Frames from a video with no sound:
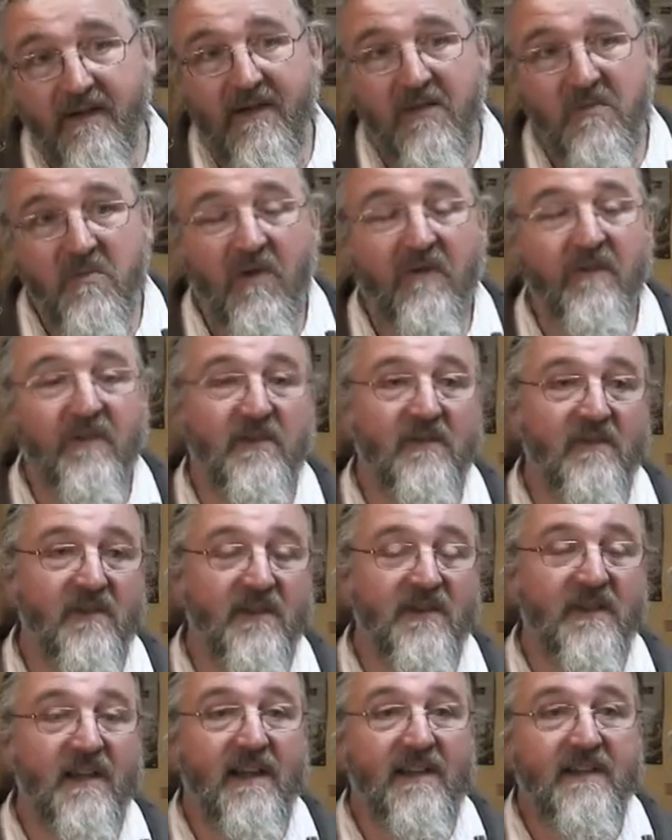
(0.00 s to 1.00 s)
profit
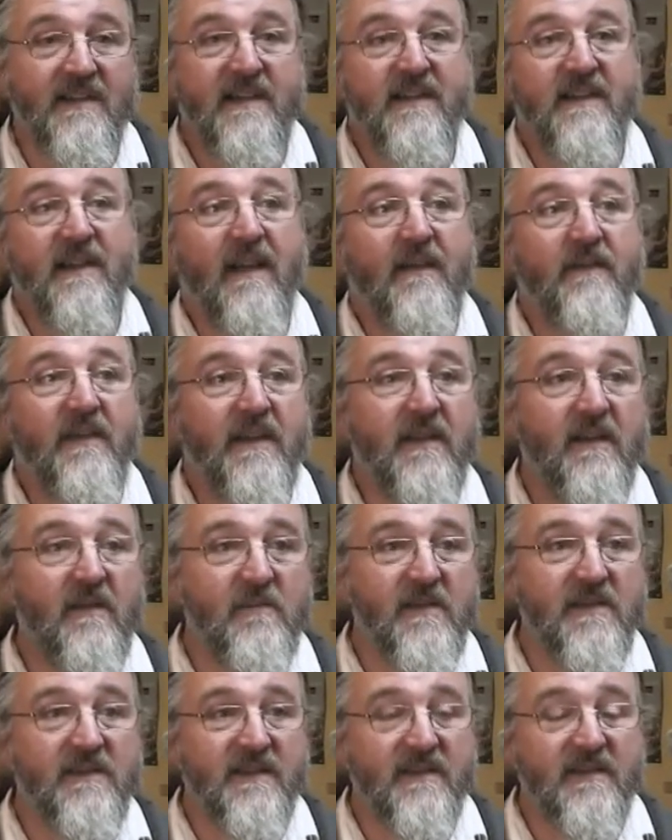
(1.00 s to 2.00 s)
orientated, I mean, a
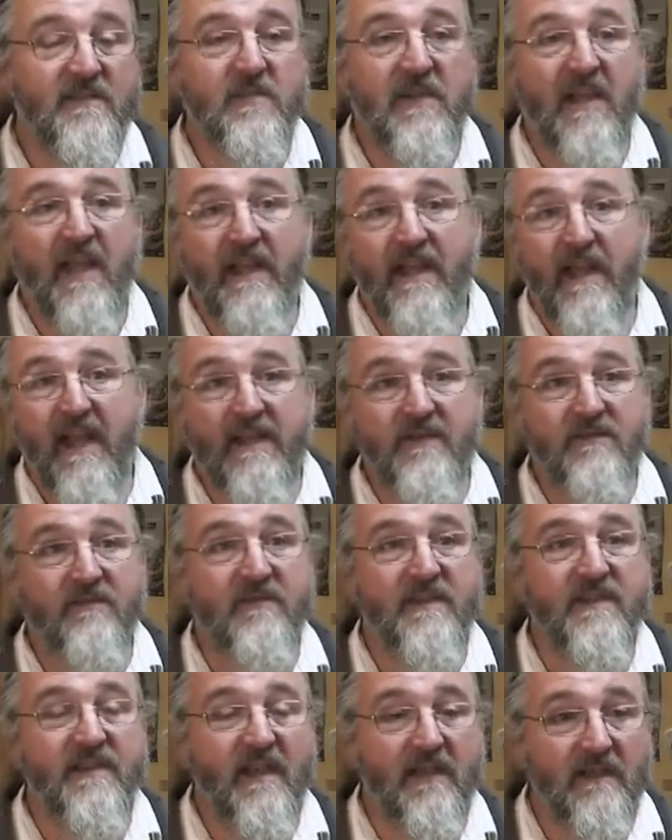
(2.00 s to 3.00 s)
business plan has
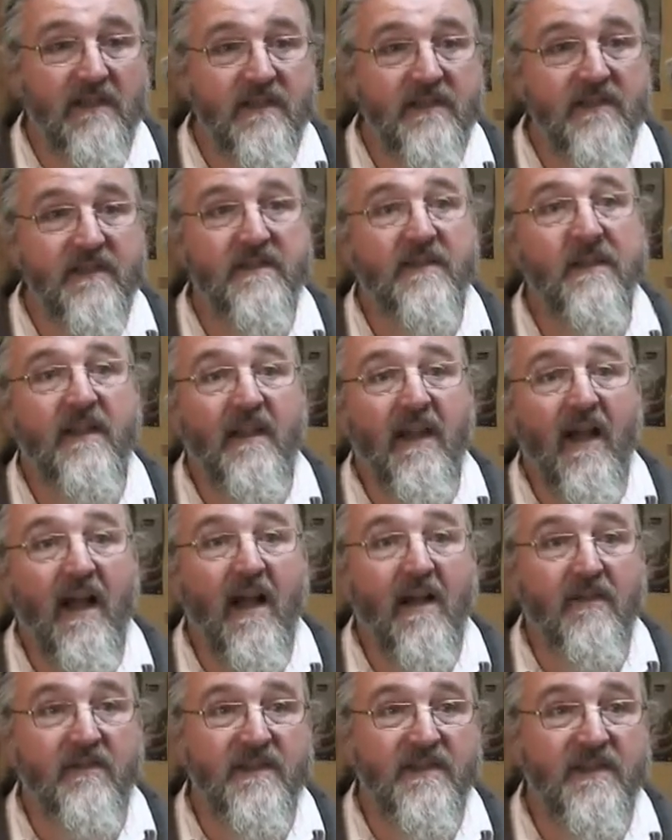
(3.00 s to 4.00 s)
results.
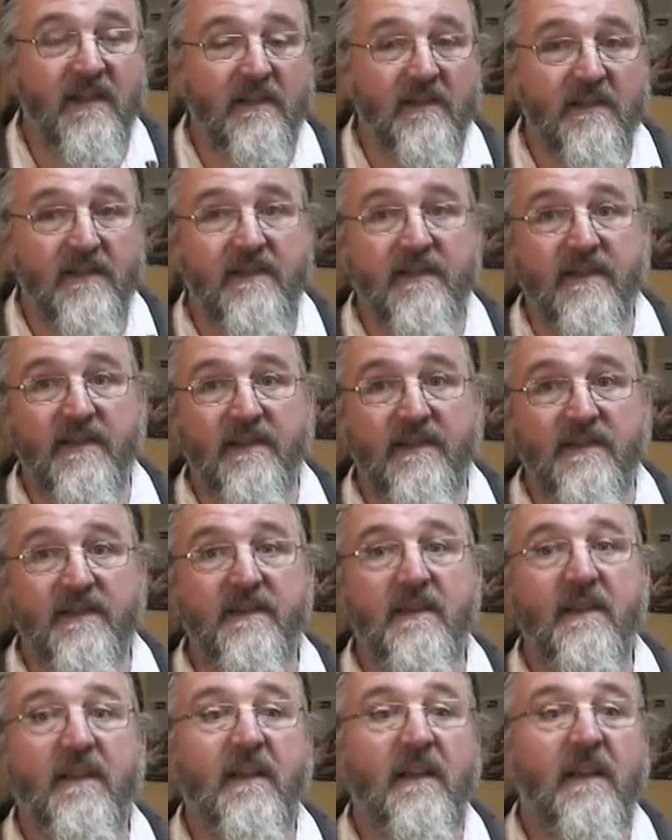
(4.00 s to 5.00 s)
Our results
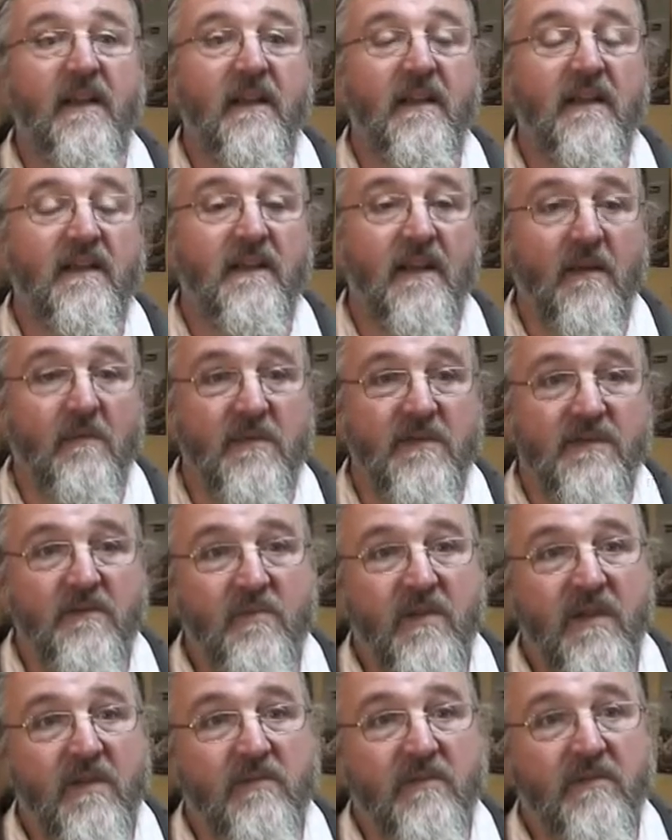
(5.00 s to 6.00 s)
is numbers
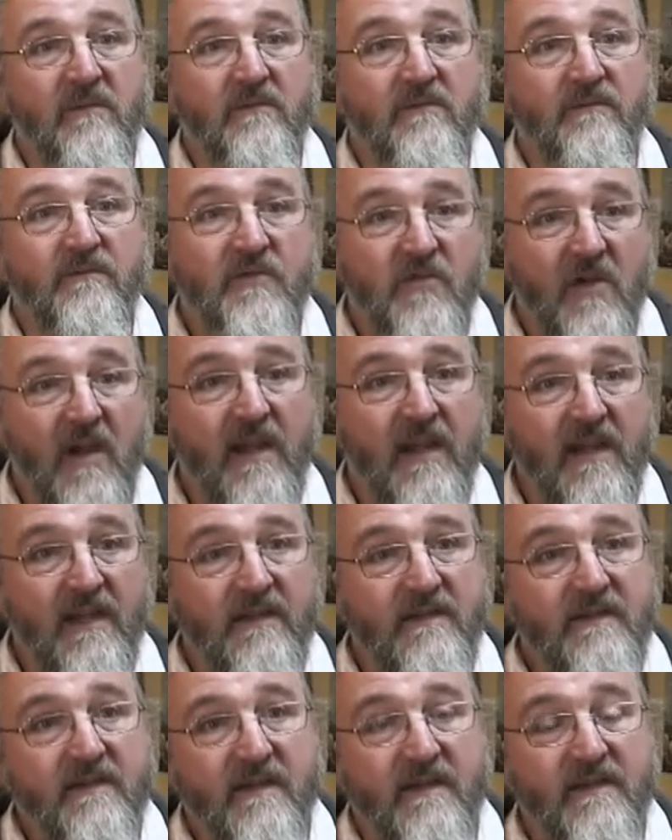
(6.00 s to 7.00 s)
of people
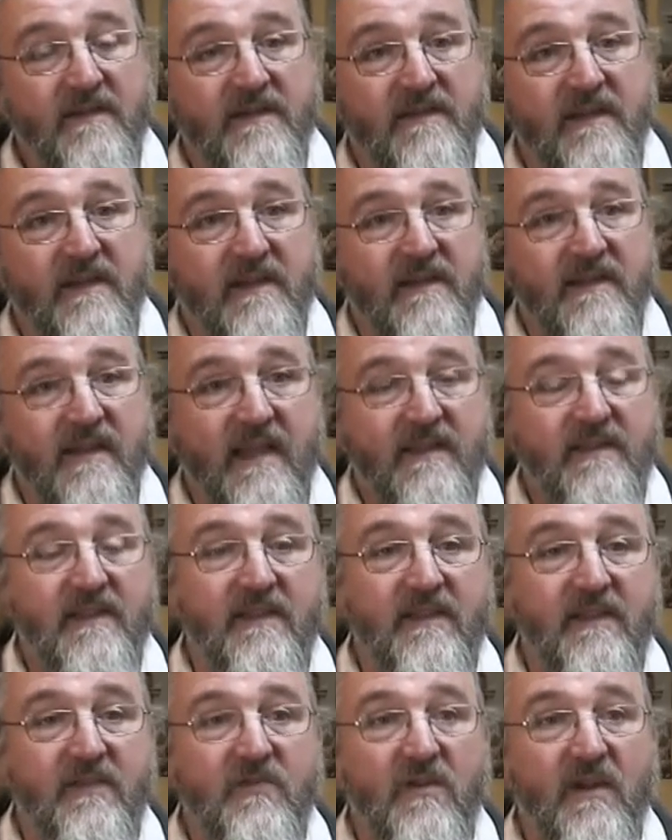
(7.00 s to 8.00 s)
trained and success
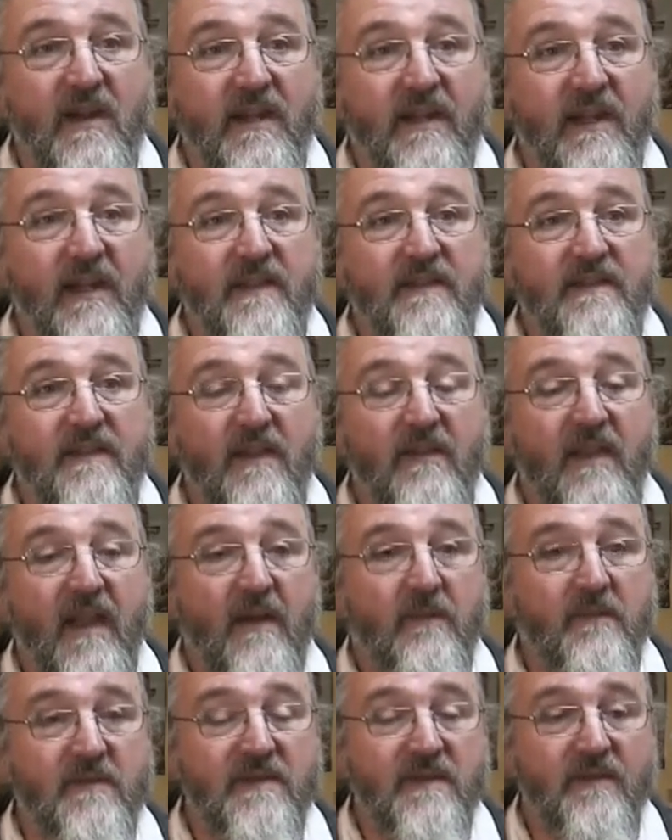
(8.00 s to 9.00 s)
in the training, so
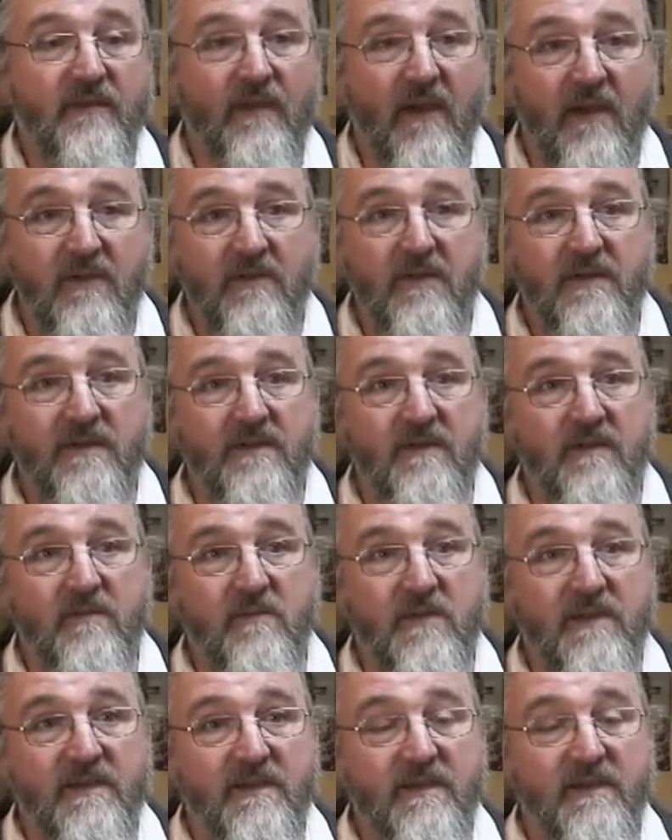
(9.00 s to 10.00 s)
that was the focus of the
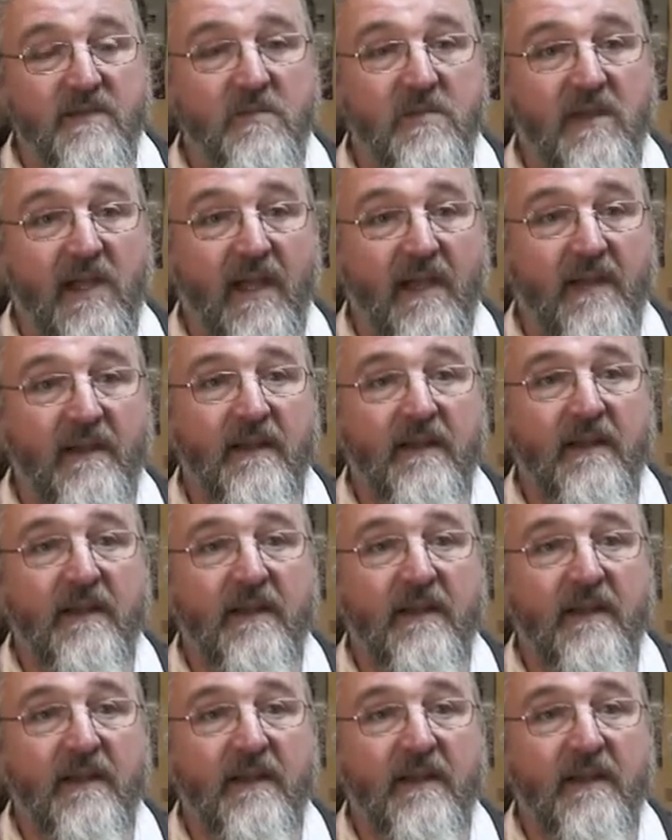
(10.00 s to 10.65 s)
business plan.